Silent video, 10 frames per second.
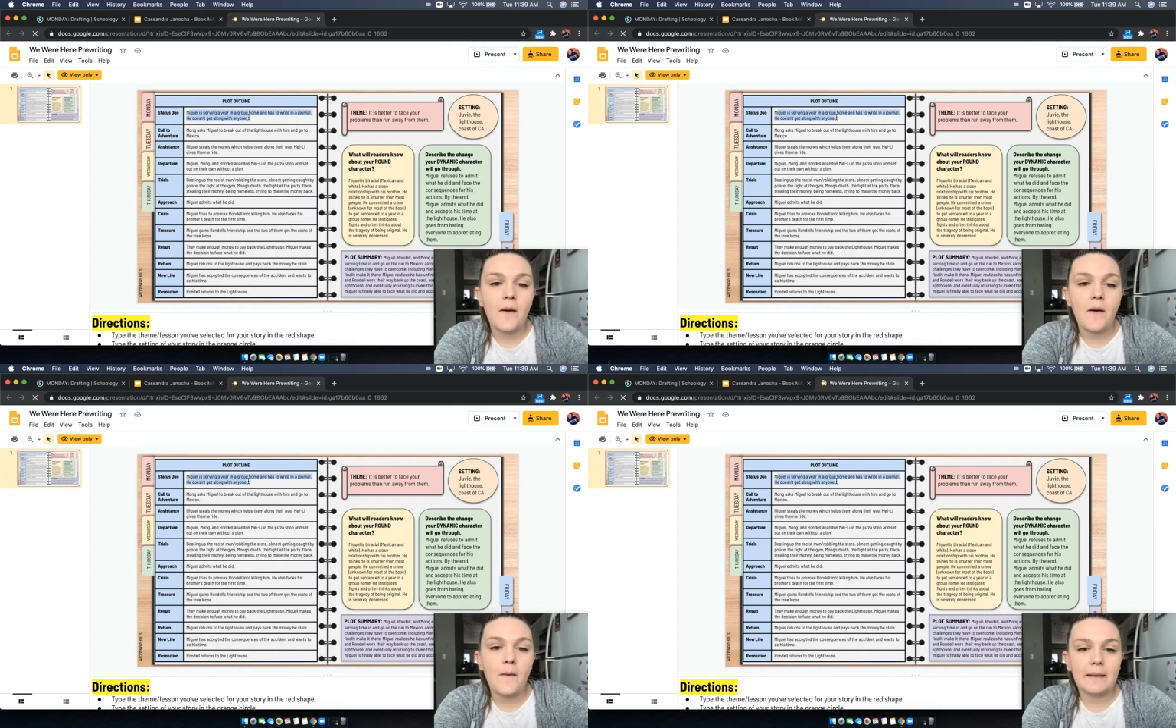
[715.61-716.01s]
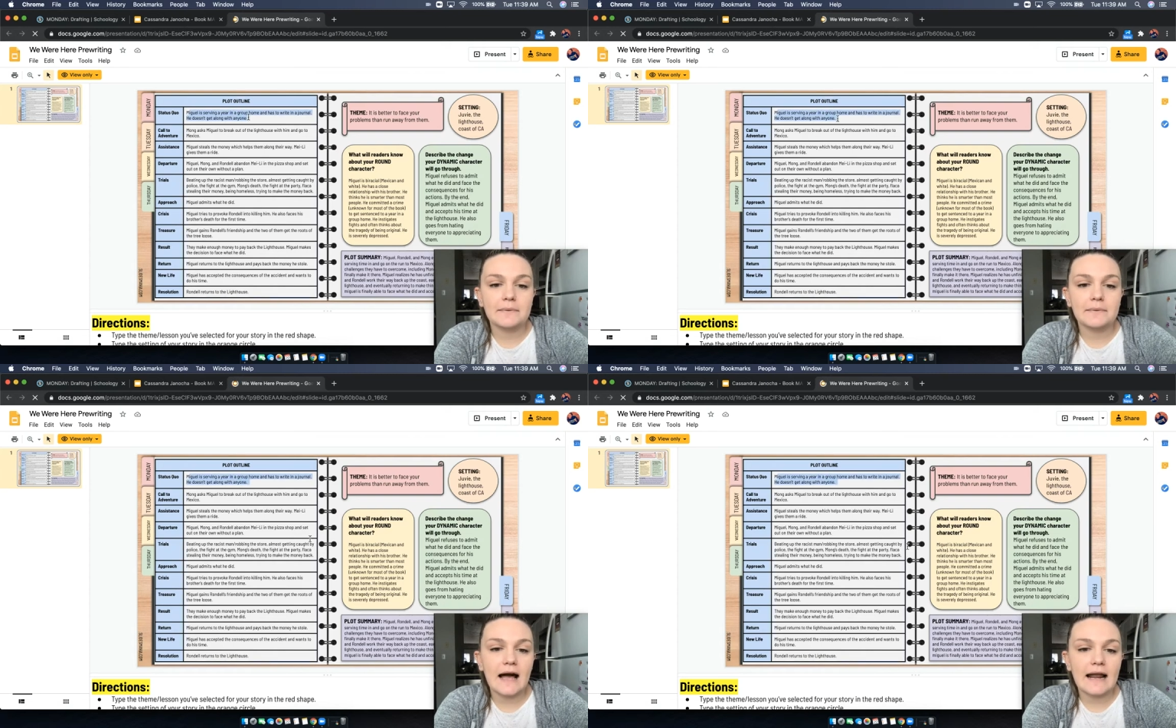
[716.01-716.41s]
my
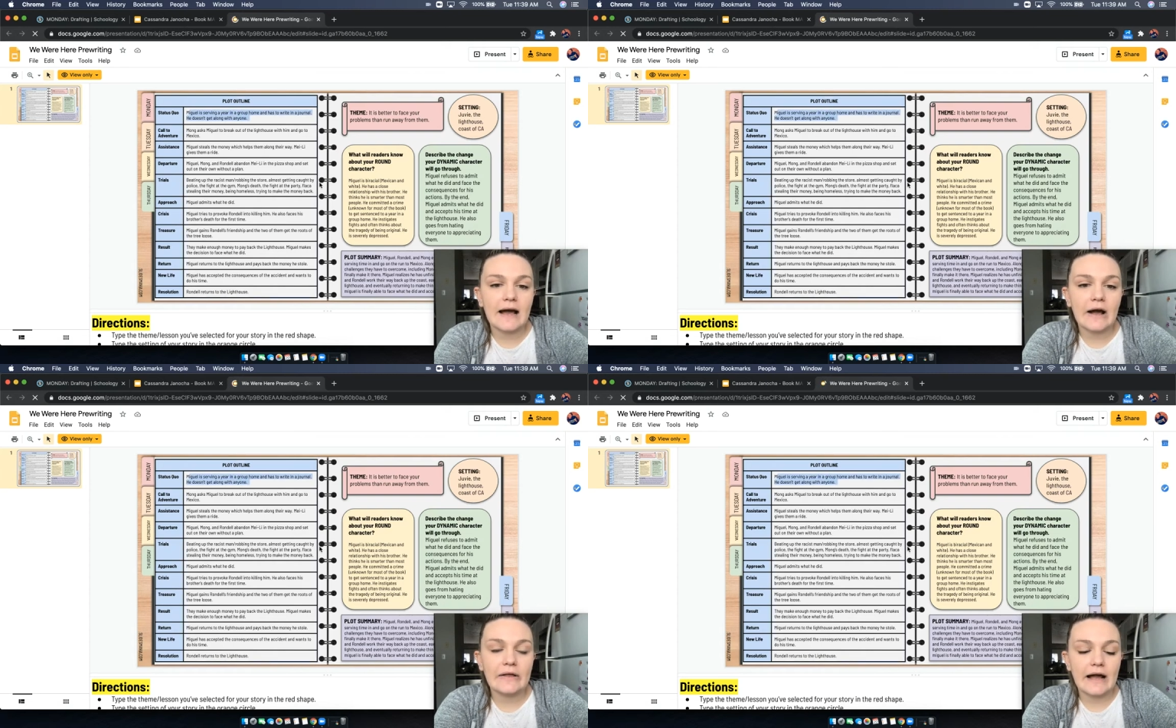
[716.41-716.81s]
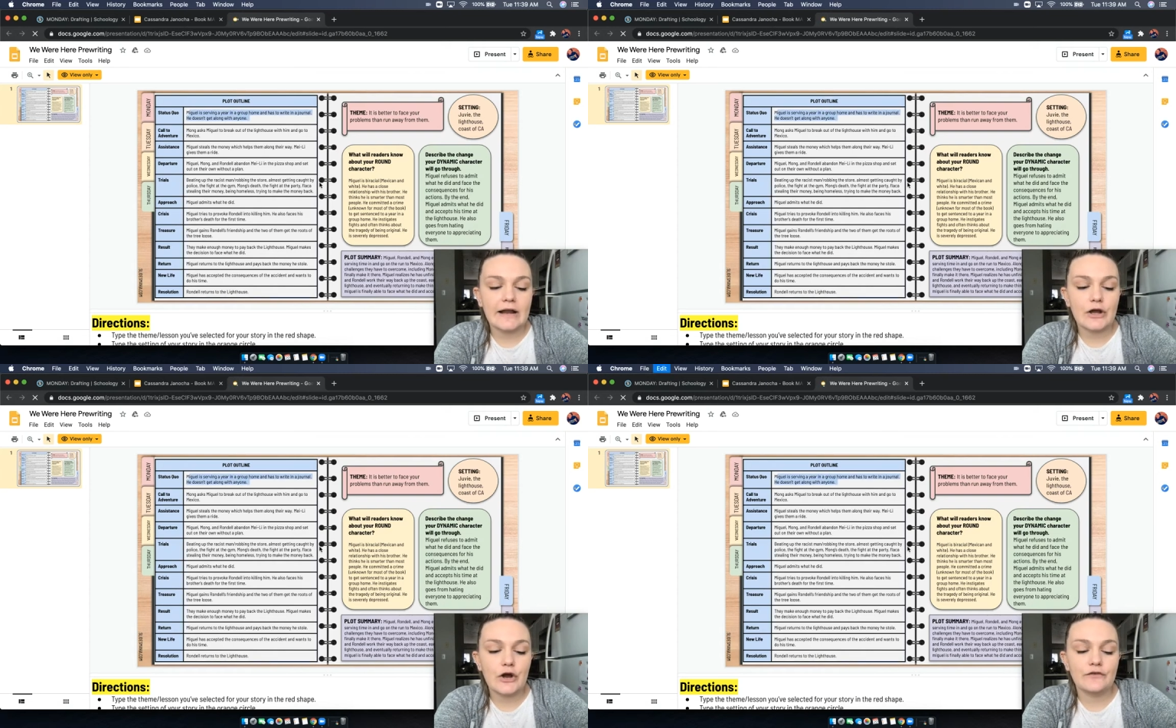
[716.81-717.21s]
plot
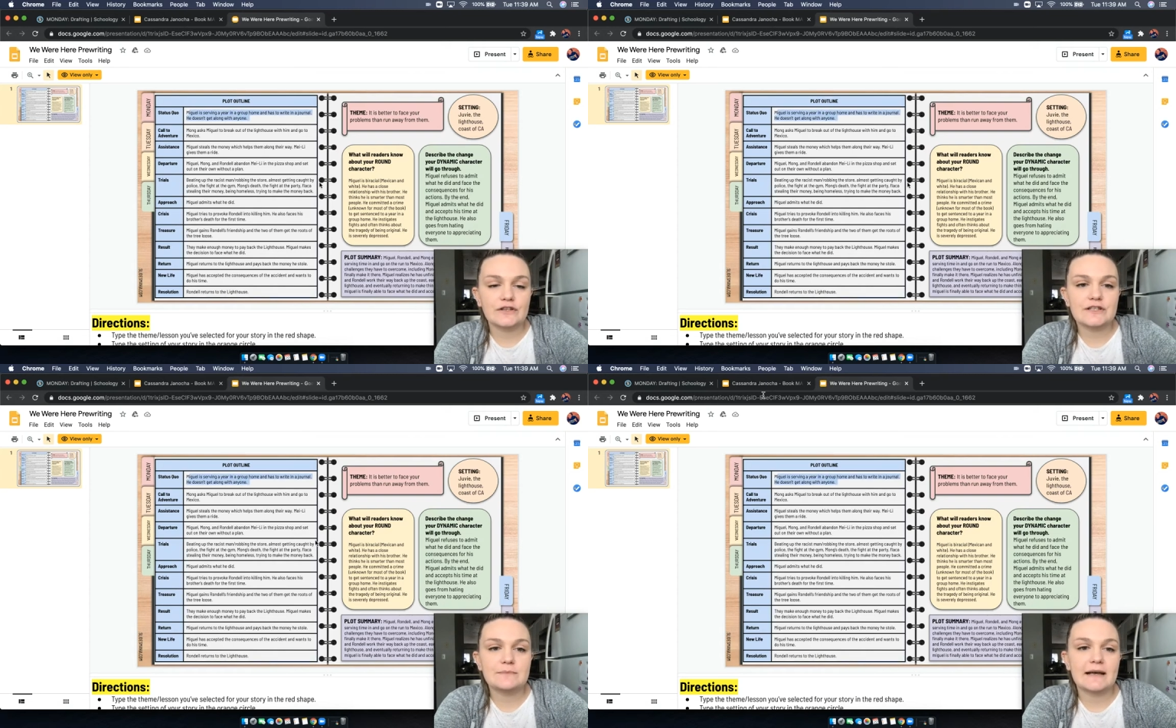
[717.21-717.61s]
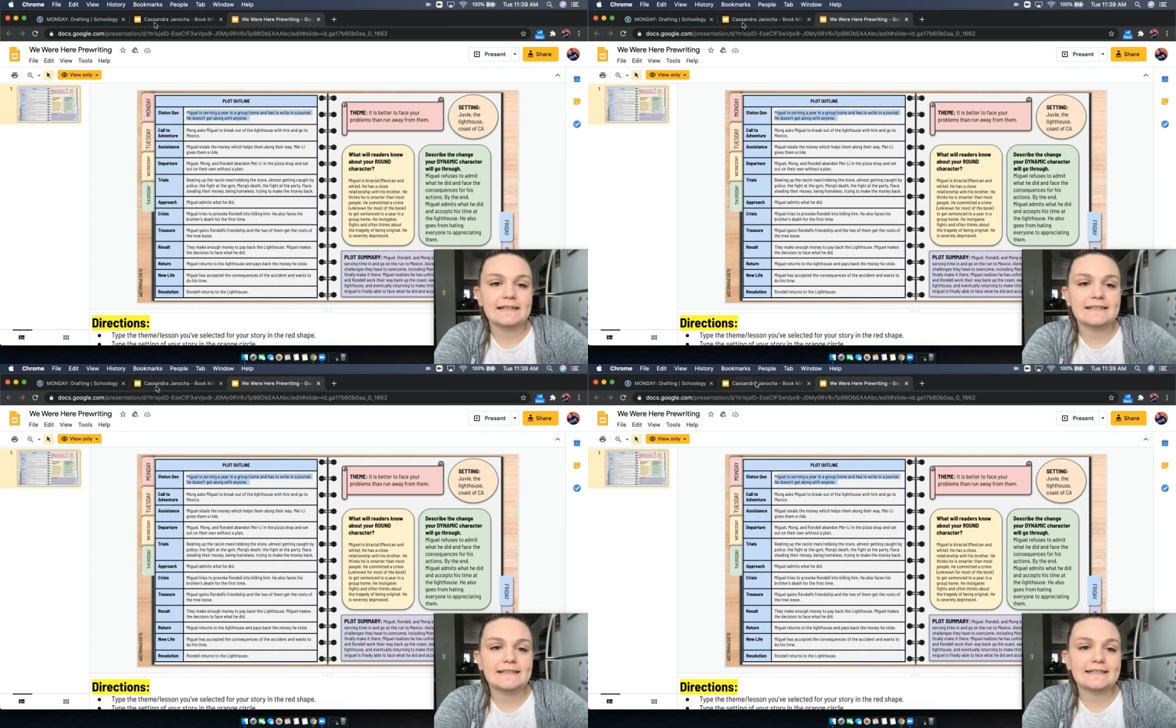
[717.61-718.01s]
outline over to my
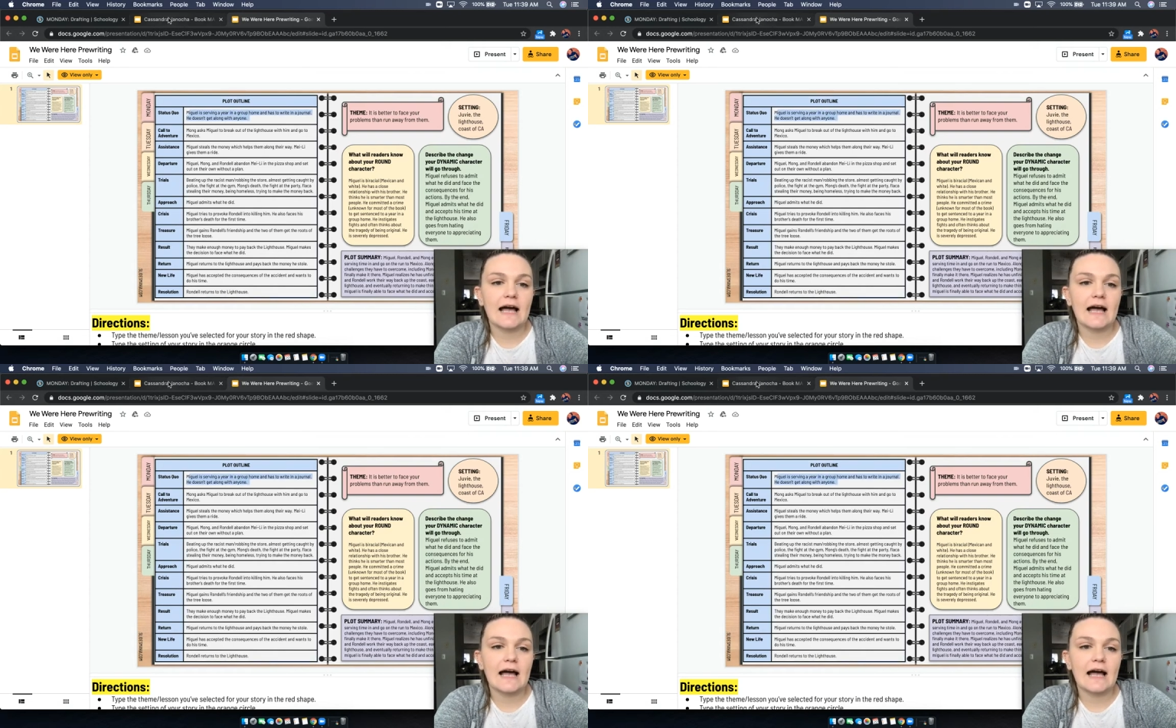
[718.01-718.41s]
slides.